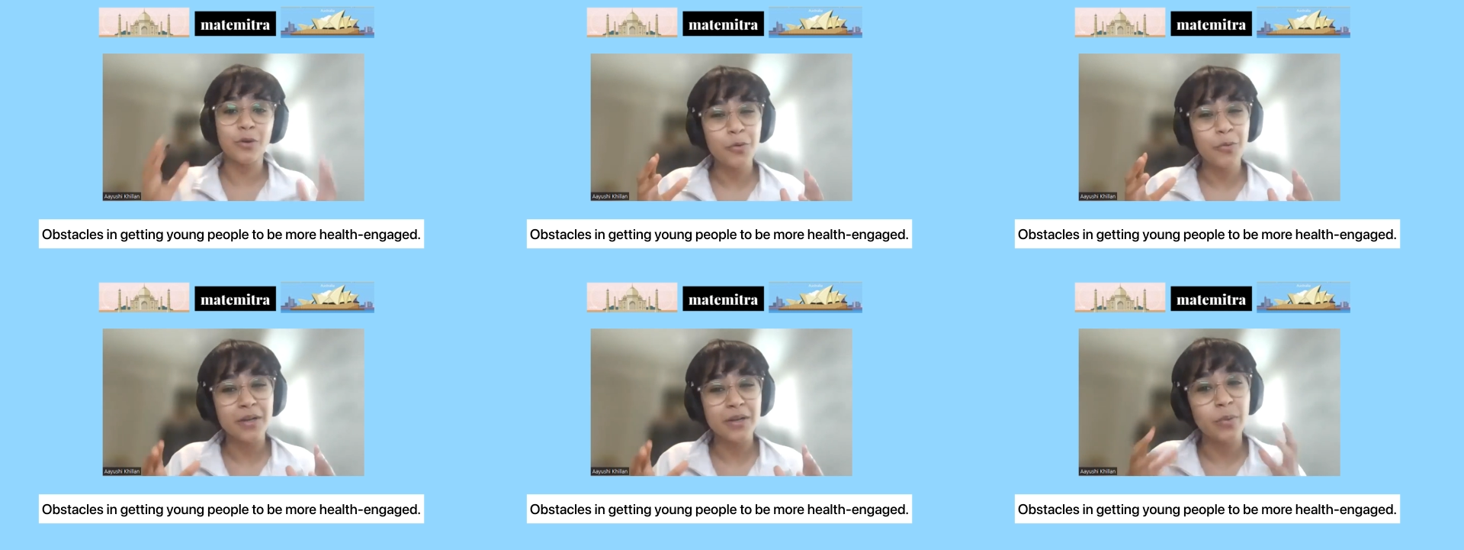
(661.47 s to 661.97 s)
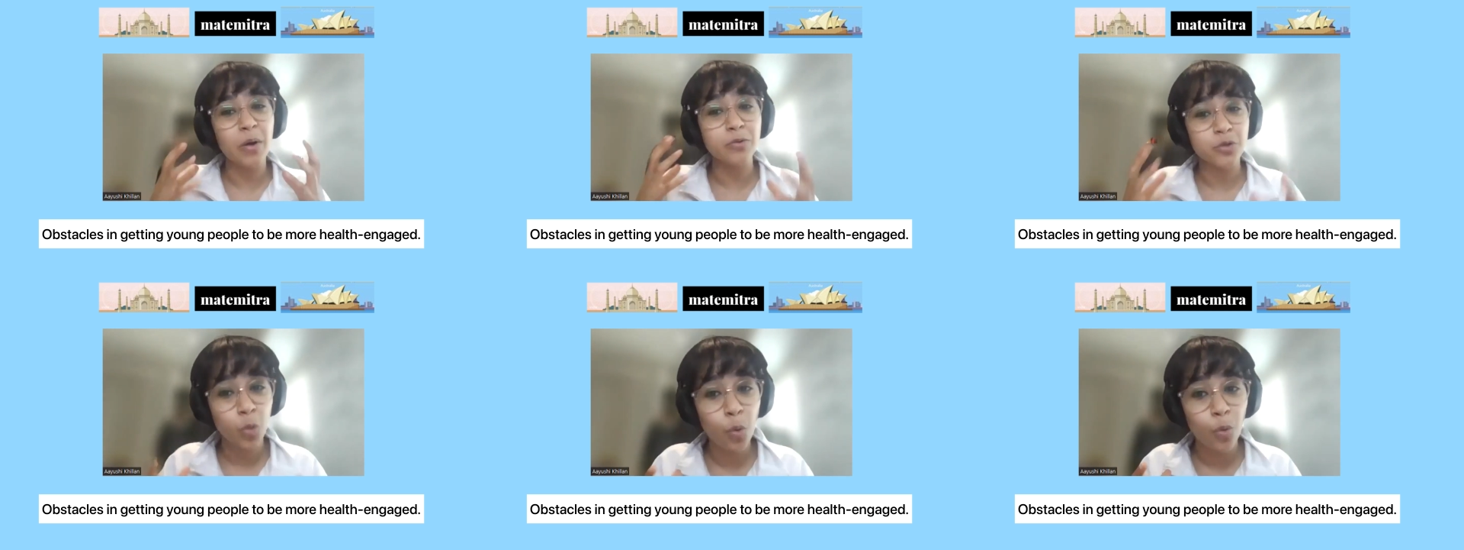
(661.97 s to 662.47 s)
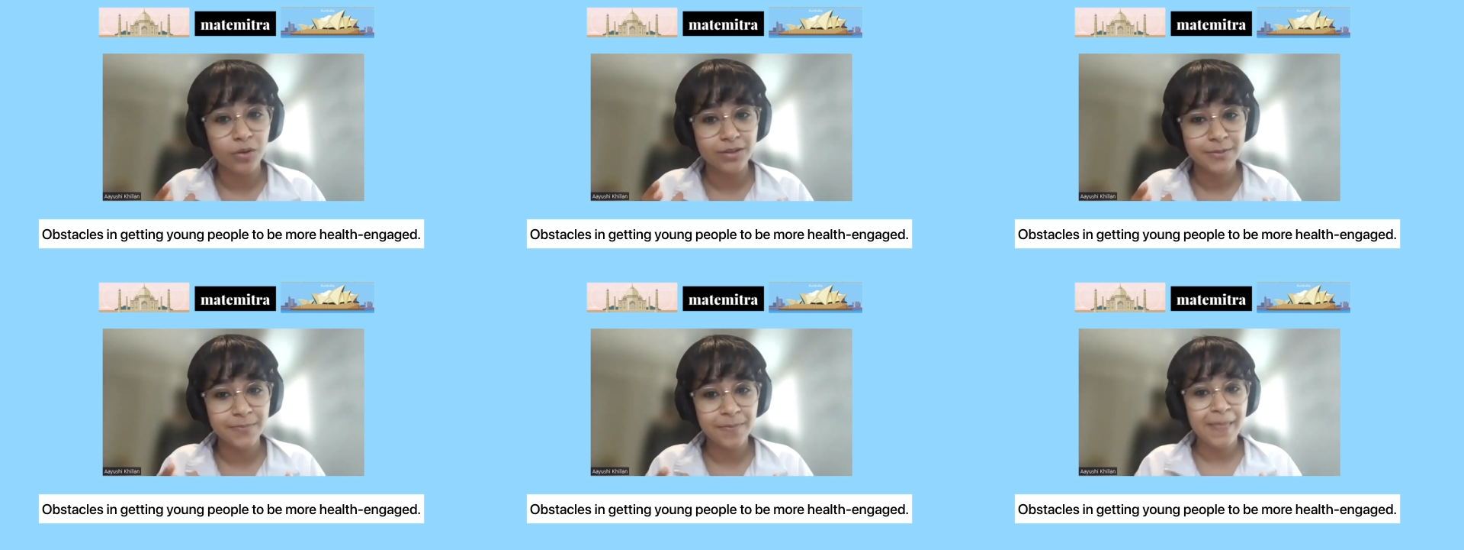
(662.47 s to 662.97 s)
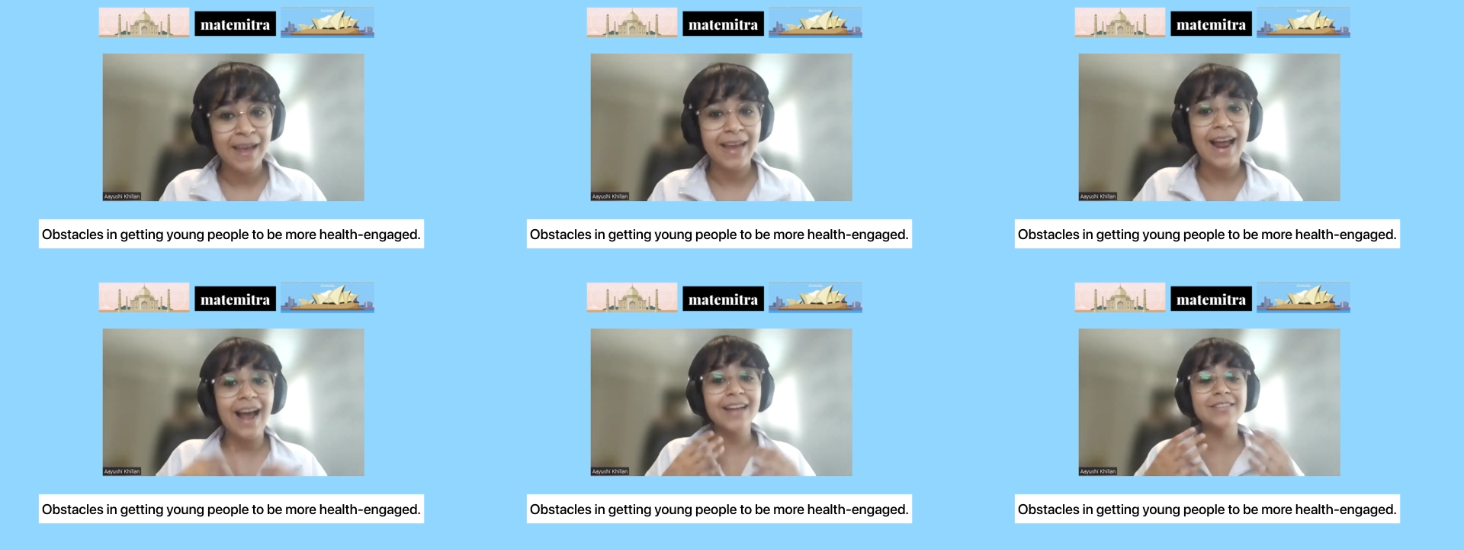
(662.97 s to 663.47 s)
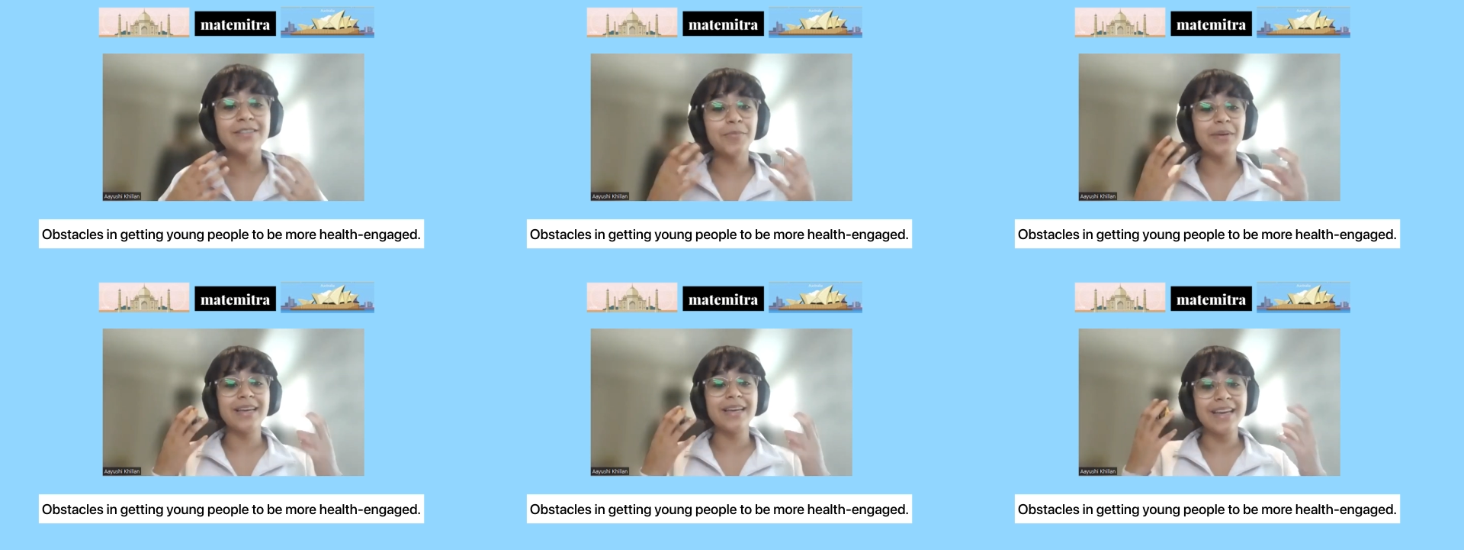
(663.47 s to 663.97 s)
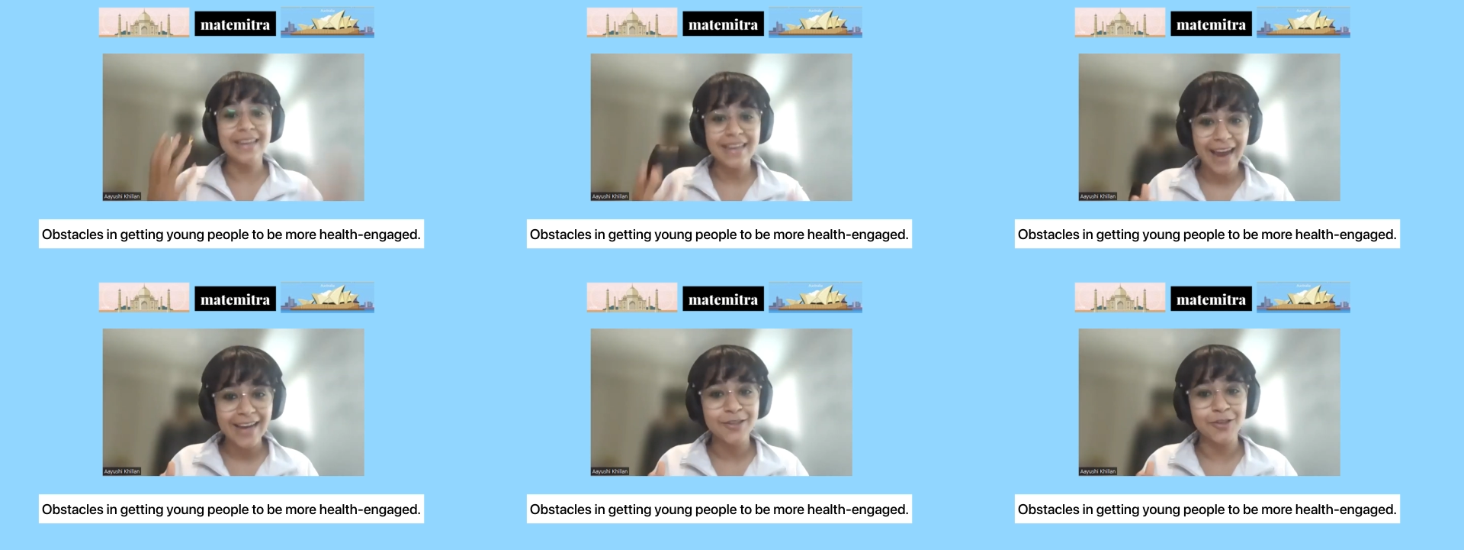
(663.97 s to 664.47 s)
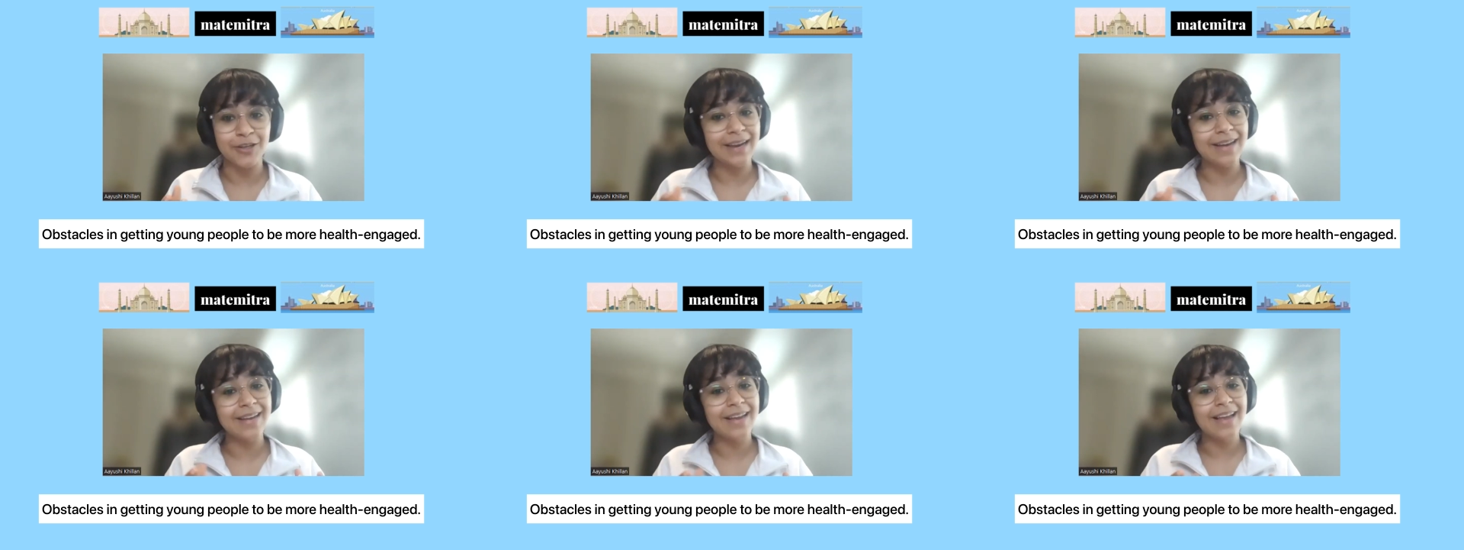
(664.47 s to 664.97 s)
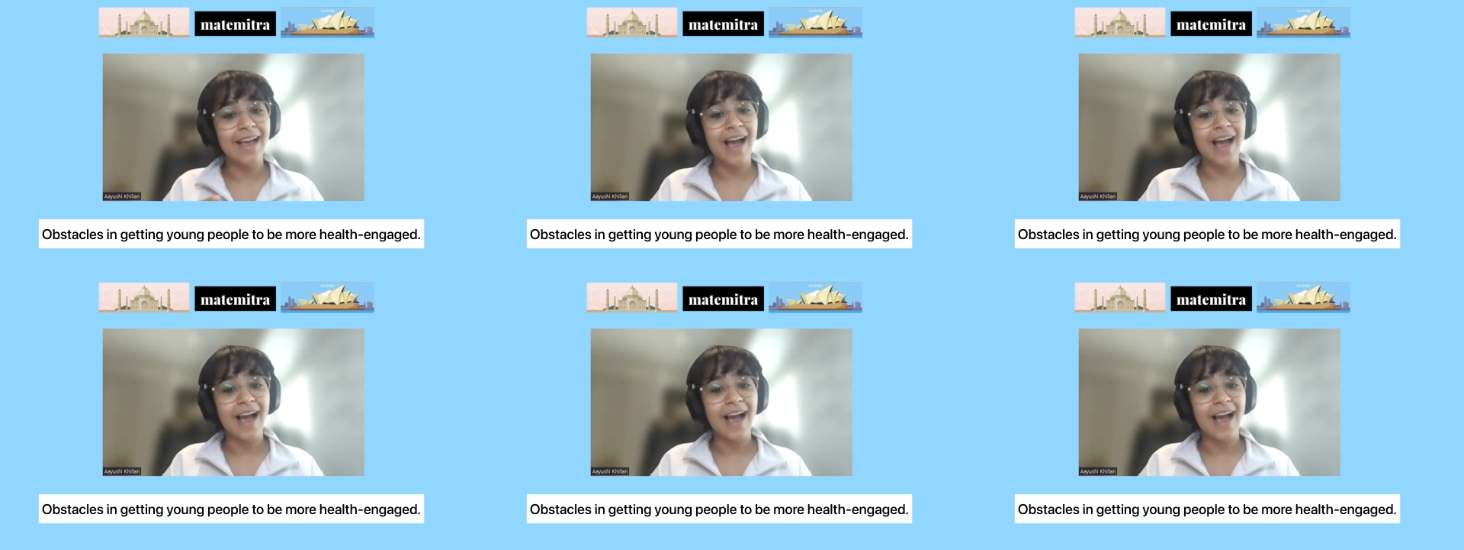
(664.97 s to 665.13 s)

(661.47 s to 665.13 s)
it's not always well taught it has to be engaging